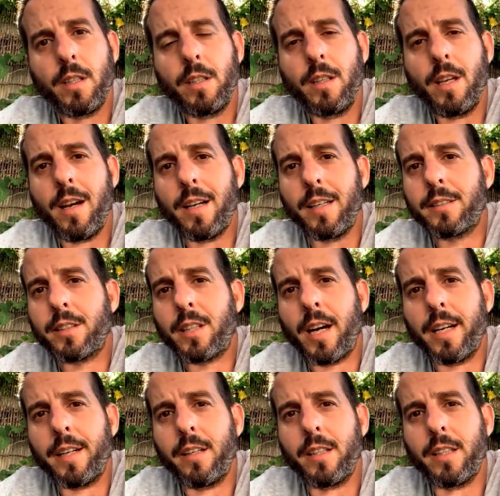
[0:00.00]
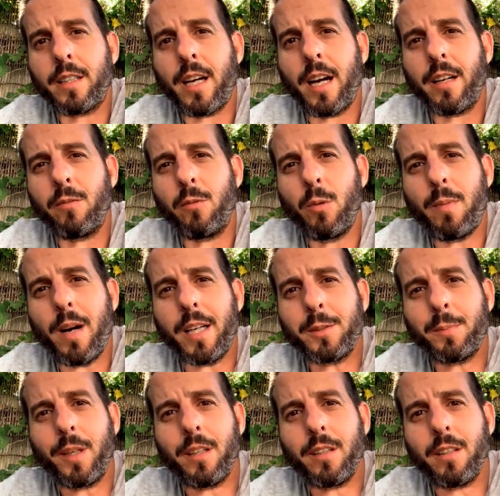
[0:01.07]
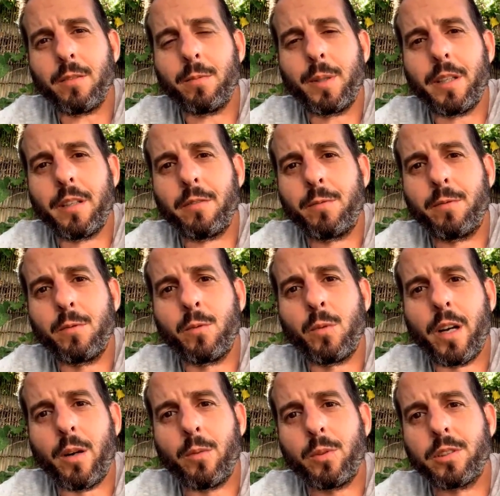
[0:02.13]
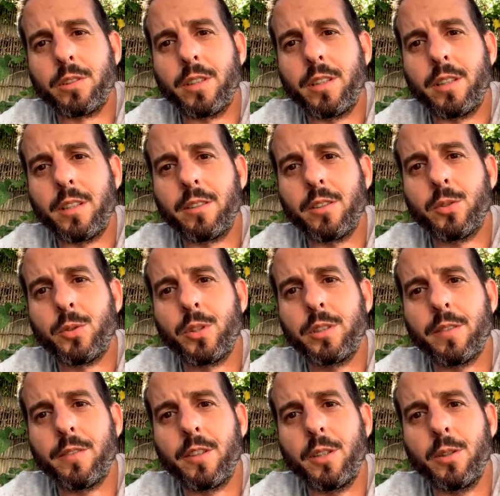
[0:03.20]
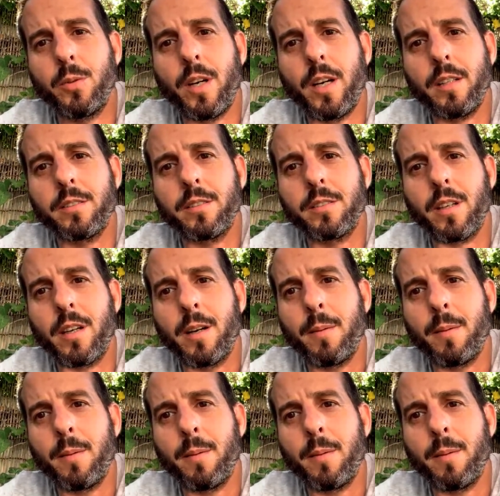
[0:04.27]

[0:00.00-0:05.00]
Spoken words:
Yeah, it kind of reminds me a little bit of what I was seeing in the streets of the U.S.